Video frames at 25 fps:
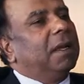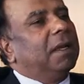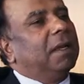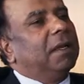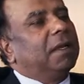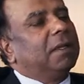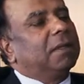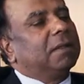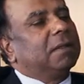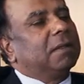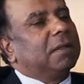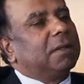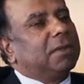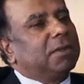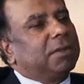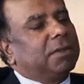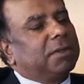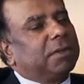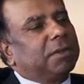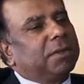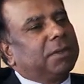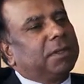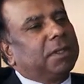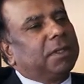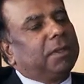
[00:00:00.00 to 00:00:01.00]
It's
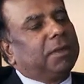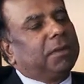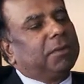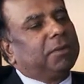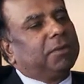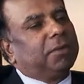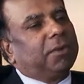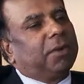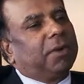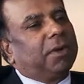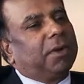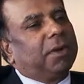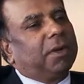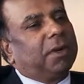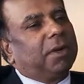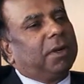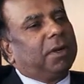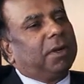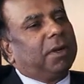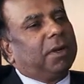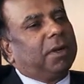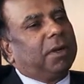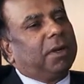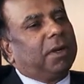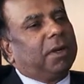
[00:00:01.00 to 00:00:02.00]
interesting for
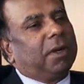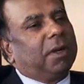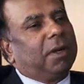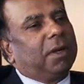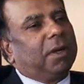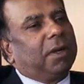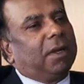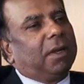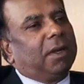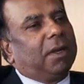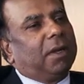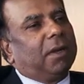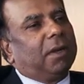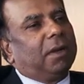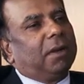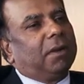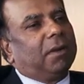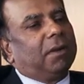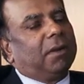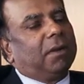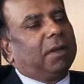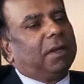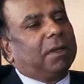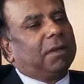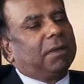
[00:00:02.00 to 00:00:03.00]

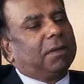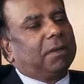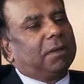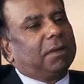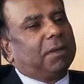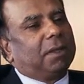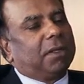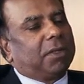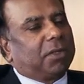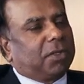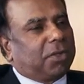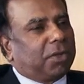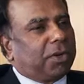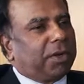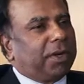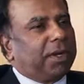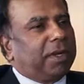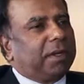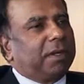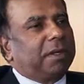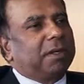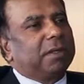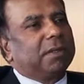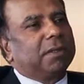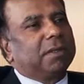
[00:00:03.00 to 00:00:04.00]
a
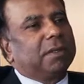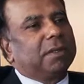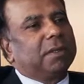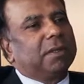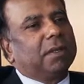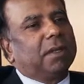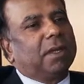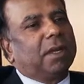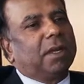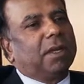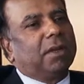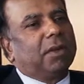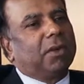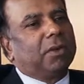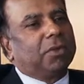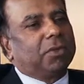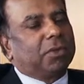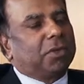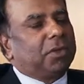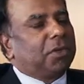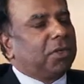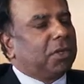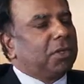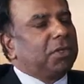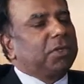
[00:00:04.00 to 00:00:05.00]
historic reason and
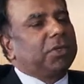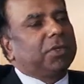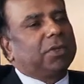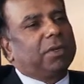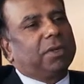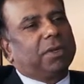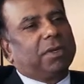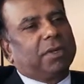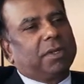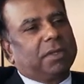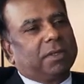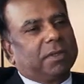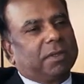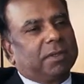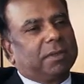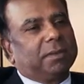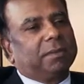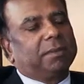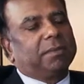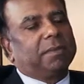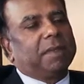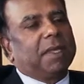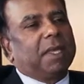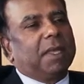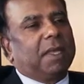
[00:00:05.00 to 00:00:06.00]
also cultural
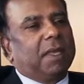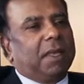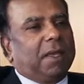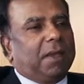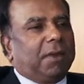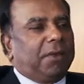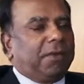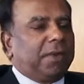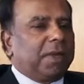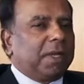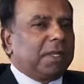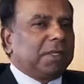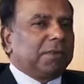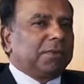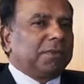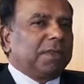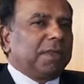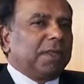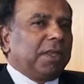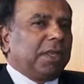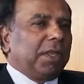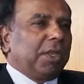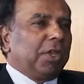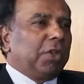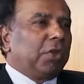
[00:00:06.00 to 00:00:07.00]
reason. Whereas
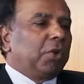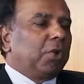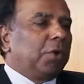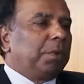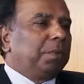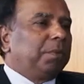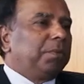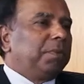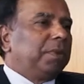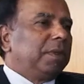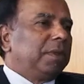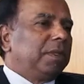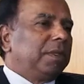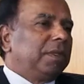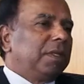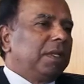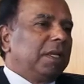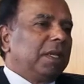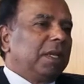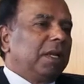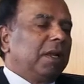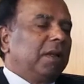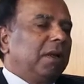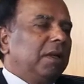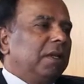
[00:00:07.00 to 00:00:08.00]
with Europe,
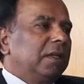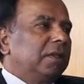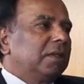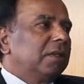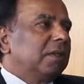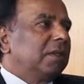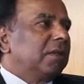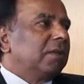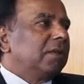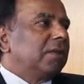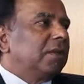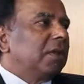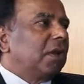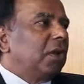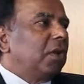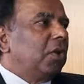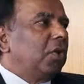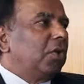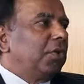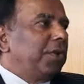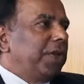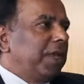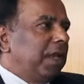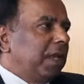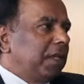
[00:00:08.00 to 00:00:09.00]
it was a
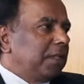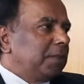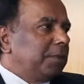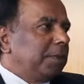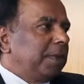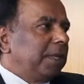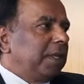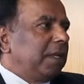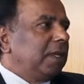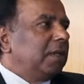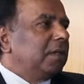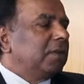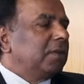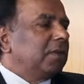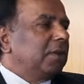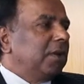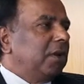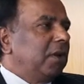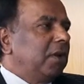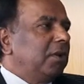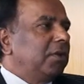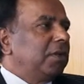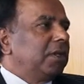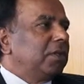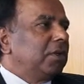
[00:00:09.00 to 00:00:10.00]
colonial experience, so they
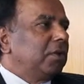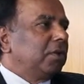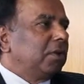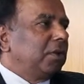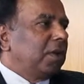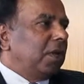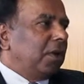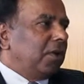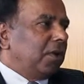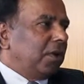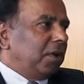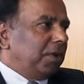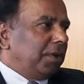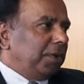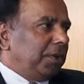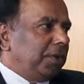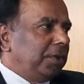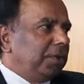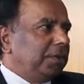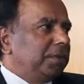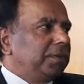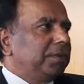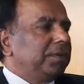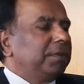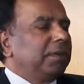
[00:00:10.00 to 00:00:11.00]
always look down on
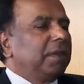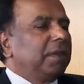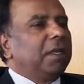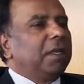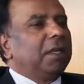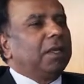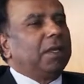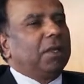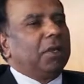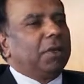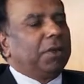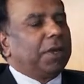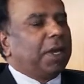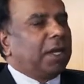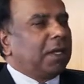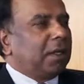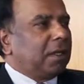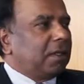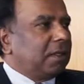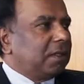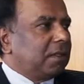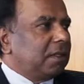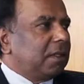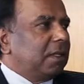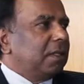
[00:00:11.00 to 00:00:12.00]
you. The
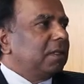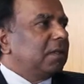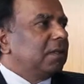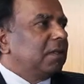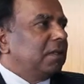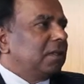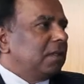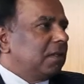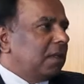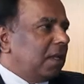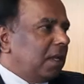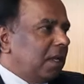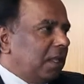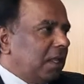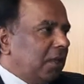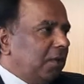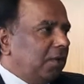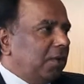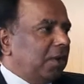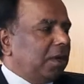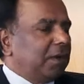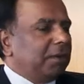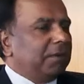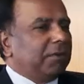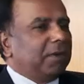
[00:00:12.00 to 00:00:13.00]
United States is another
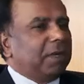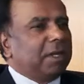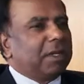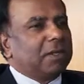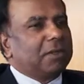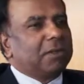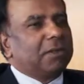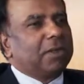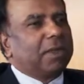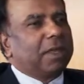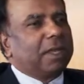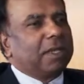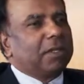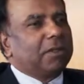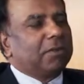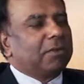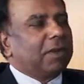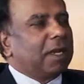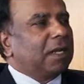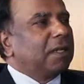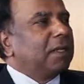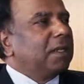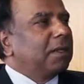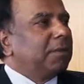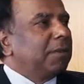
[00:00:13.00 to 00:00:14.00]
one. Whereas in the case of
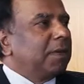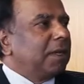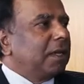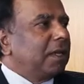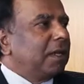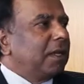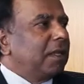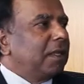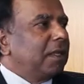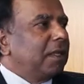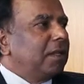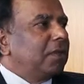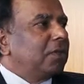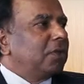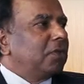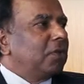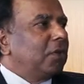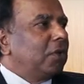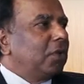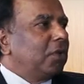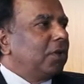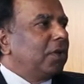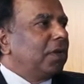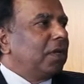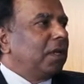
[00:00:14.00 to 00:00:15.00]
Latin America, there is
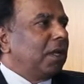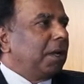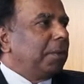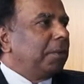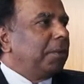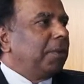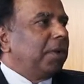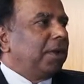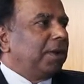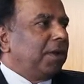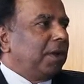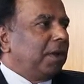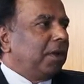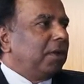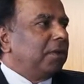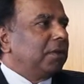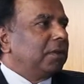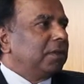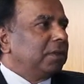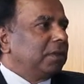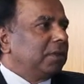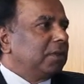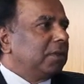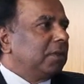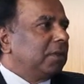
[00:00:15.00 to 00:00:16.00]
no looking up or
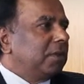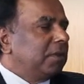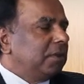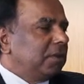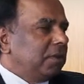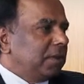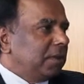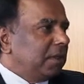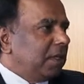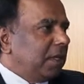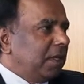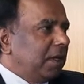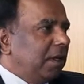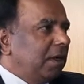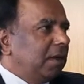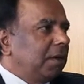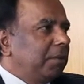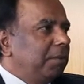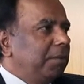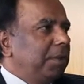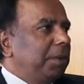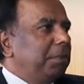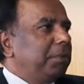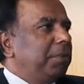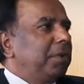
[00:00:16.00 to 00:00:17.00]
down. So they are
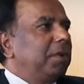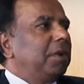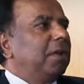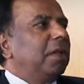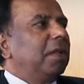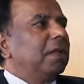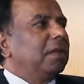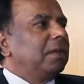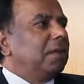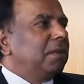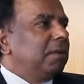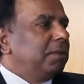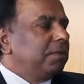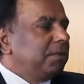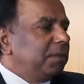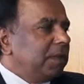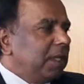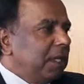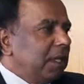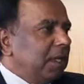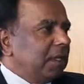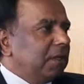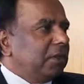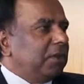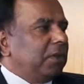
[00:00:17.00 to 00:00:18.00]
people, and
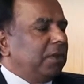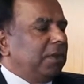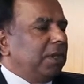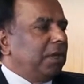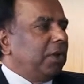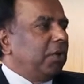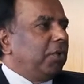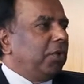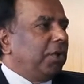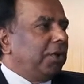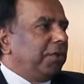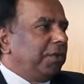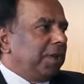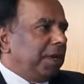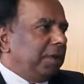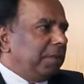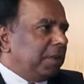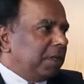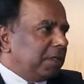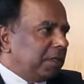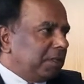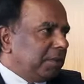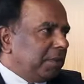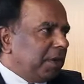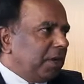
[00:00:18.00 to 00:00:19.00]
so they don't know very
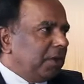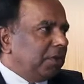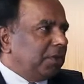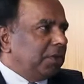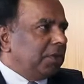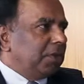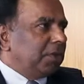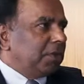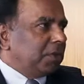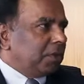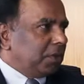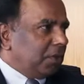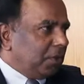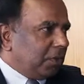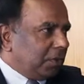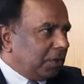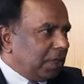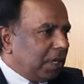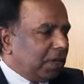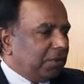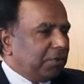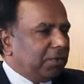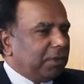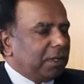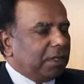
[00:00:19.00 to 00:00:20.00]
much about you. So
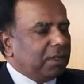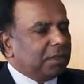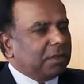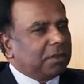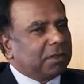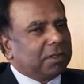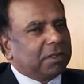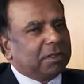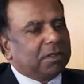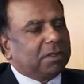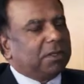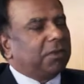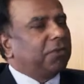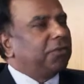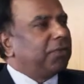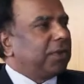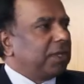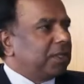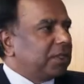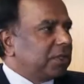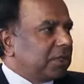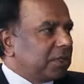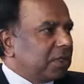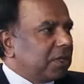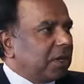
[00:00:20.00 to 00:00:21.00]
that way, it's a
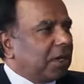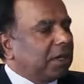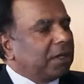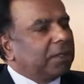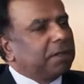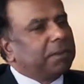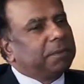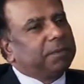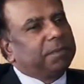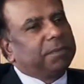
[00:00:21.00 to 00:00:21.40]
fresh start.